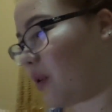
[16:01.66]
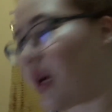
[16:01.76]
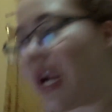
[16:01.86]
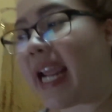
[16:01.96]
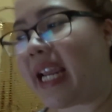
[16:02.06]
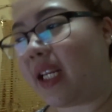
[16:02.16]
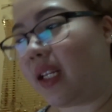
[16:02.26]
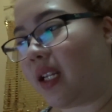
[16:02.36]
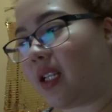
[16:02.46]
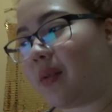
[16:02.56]
Or Ain.
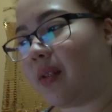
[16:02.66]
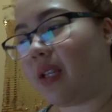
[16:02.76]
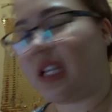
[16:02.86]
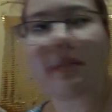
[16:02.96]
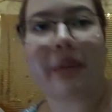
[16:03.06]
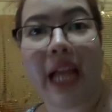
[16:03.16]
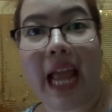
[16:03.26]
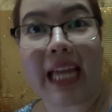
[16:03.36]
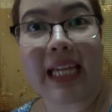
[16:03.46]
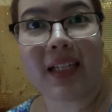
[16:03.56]
It's me,
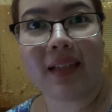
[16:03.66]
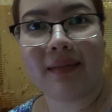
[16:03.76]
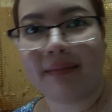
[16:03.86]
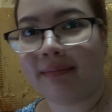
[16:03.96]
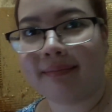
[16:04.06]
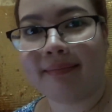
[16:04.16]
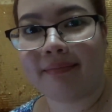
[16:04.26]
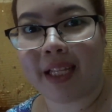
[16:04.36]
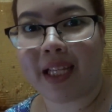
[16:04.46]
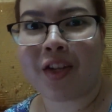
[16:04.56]
Ain?
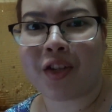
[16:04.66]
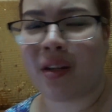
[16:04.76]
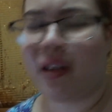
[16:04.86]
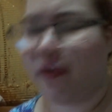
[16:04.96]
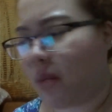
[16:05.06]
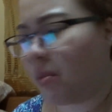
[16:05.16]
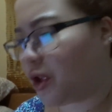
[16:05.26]
Pasensya na if I'm